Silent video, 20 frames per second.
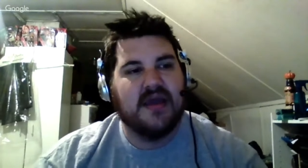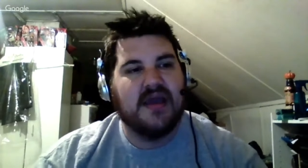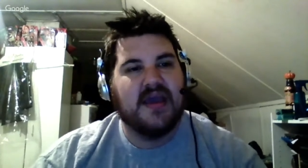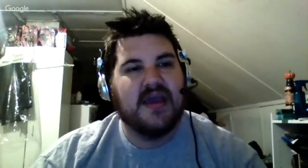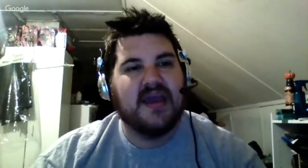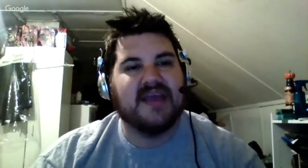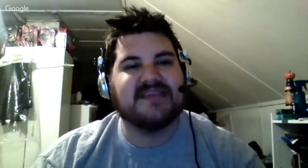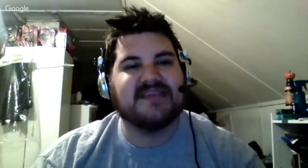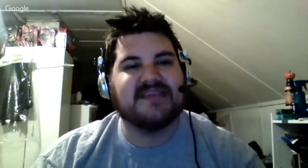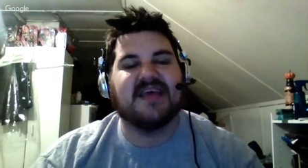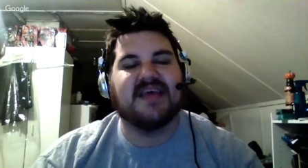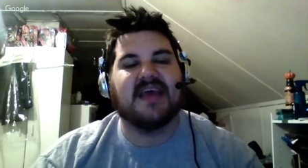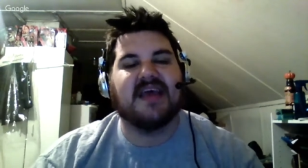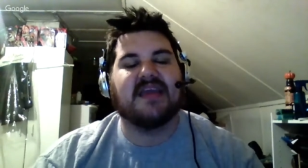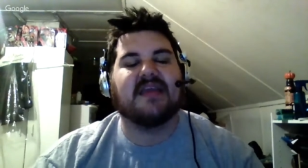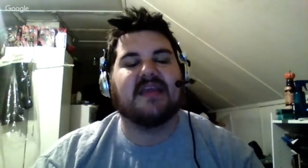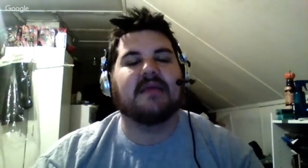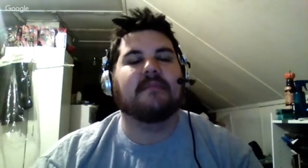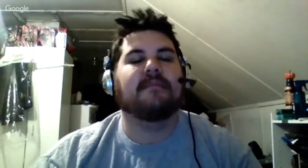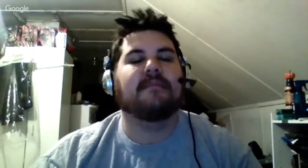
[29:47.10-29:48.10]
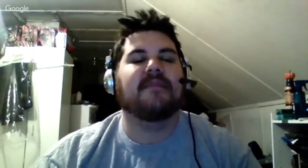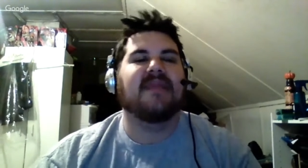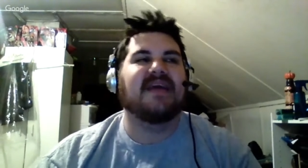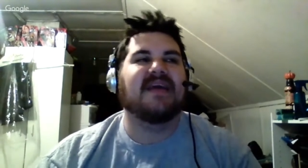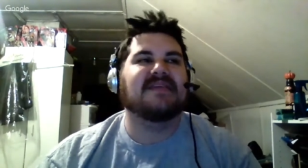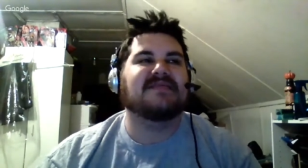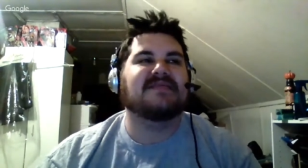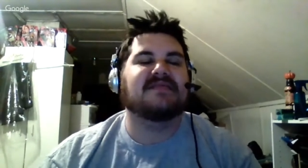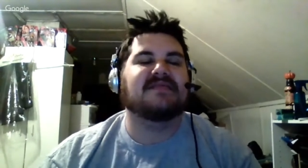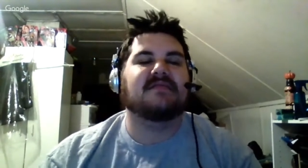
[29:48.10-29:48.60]
It's like
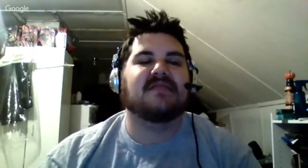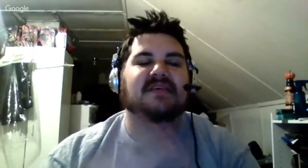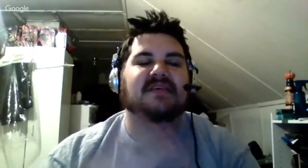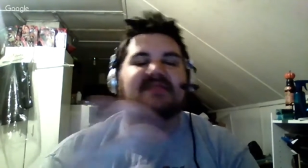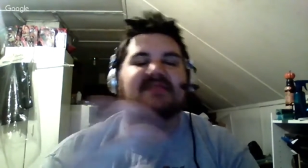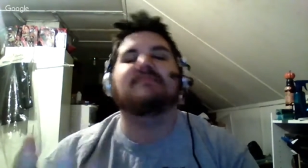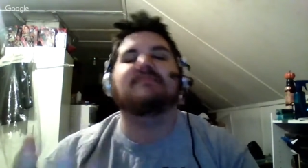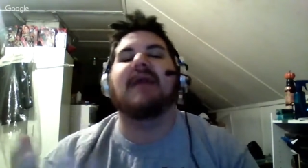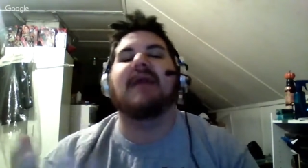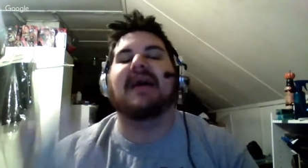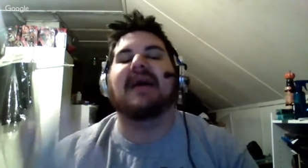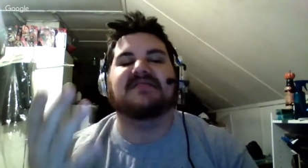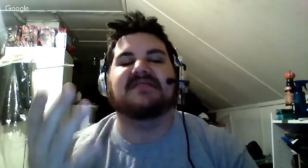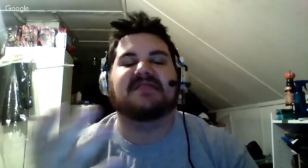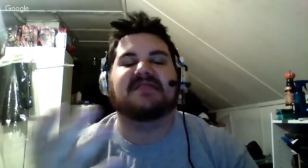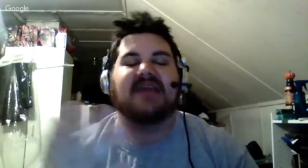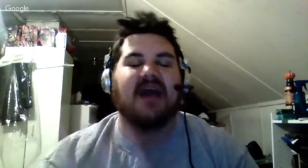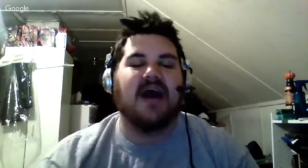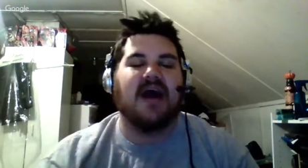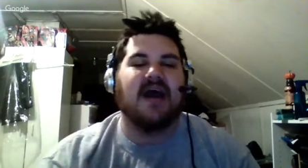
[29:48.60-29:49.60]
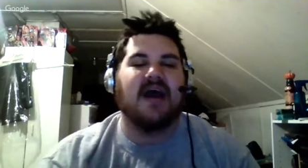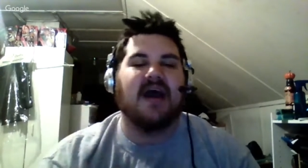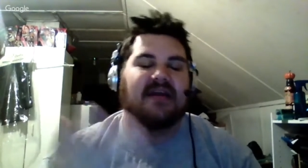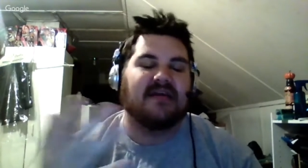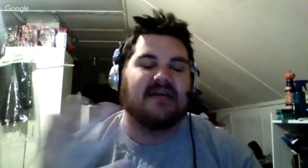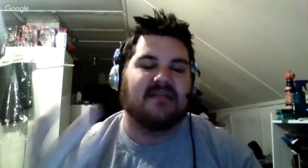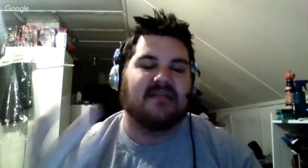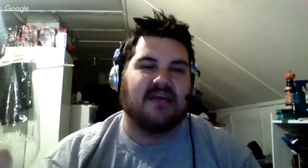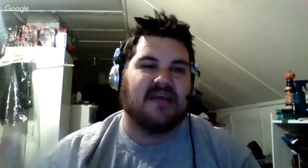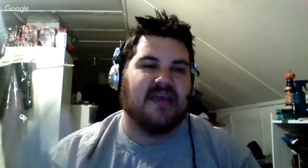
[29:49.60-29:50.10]
it's this match is kind
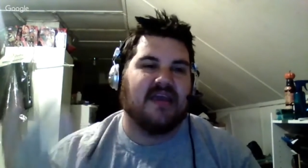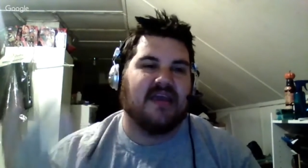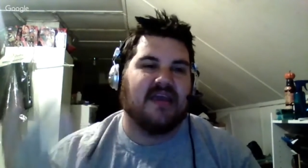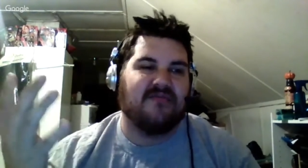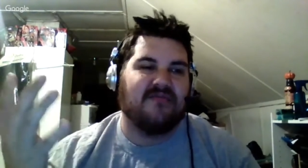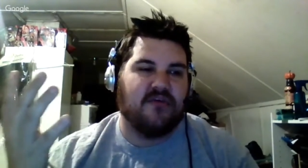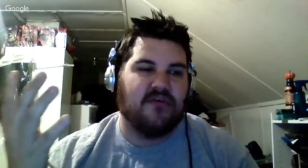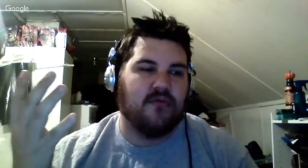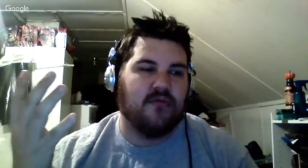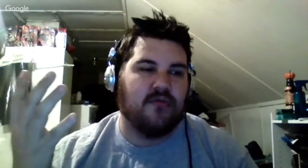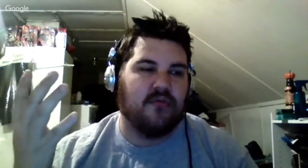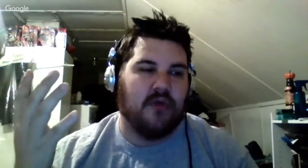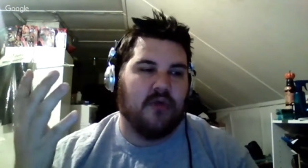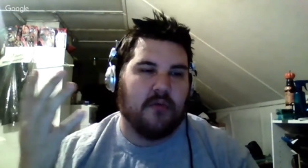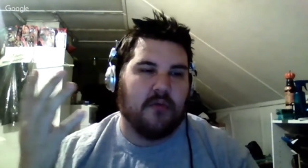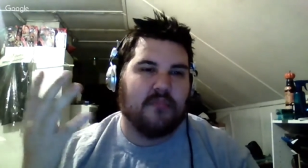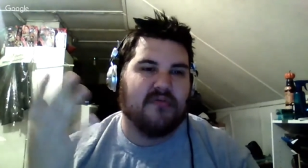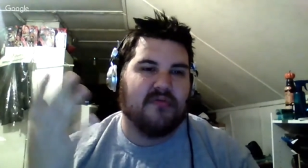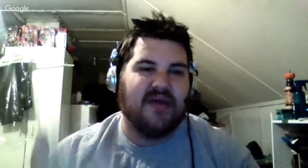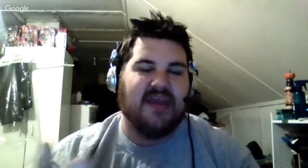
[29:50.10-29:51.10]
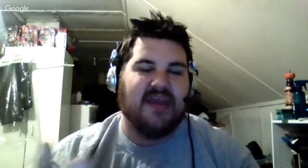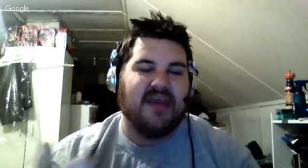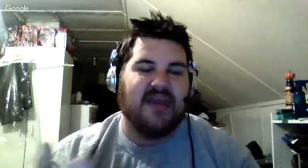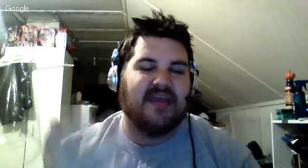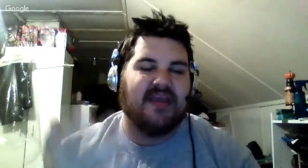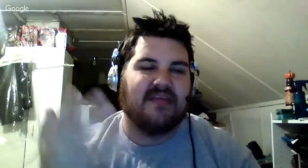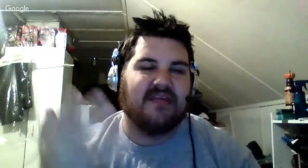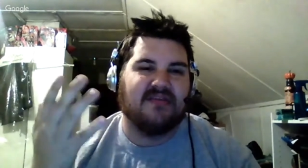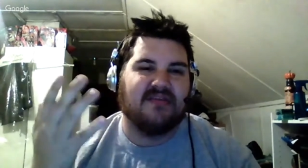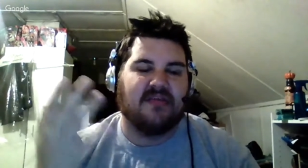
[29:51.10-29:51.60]
of like if you are
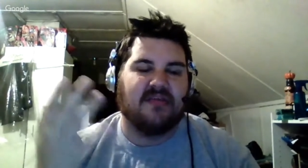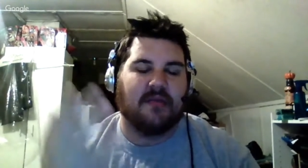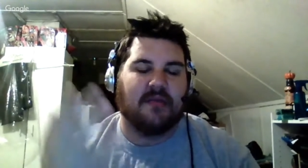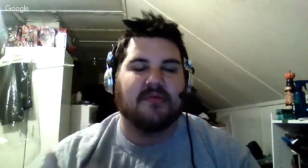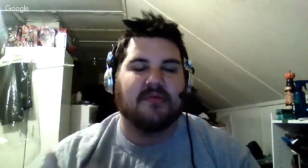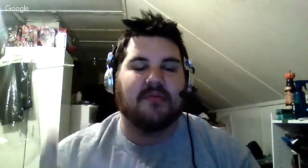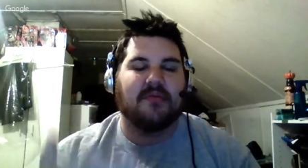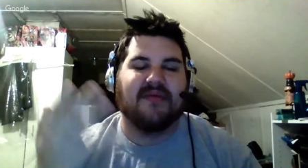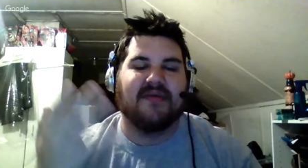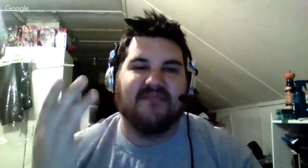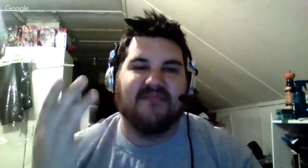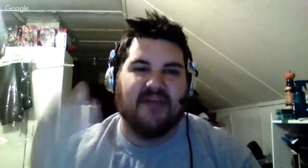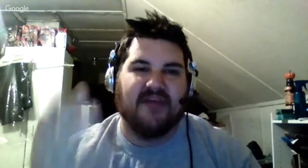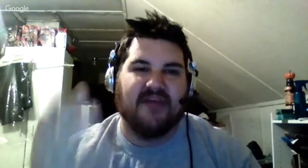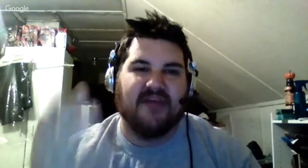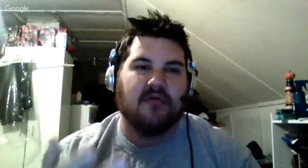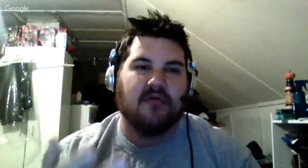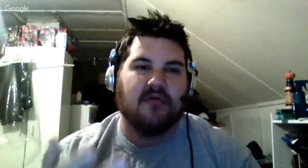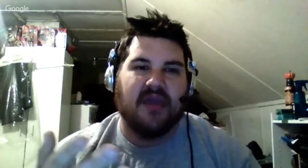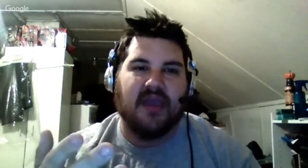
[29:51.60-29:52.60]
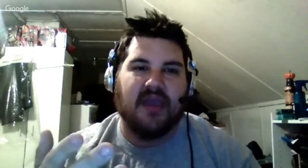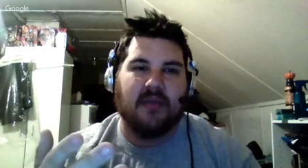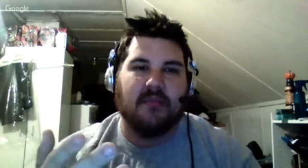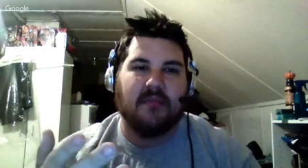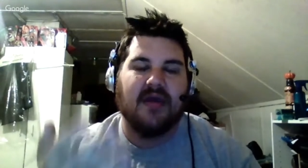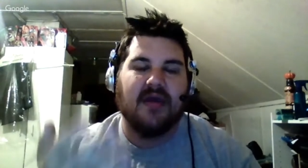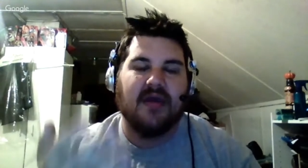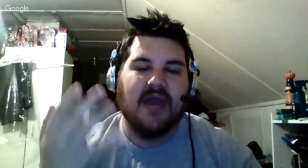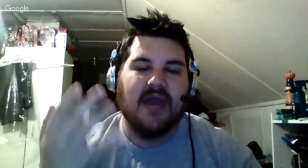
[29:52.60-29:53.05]
playing the WWE video game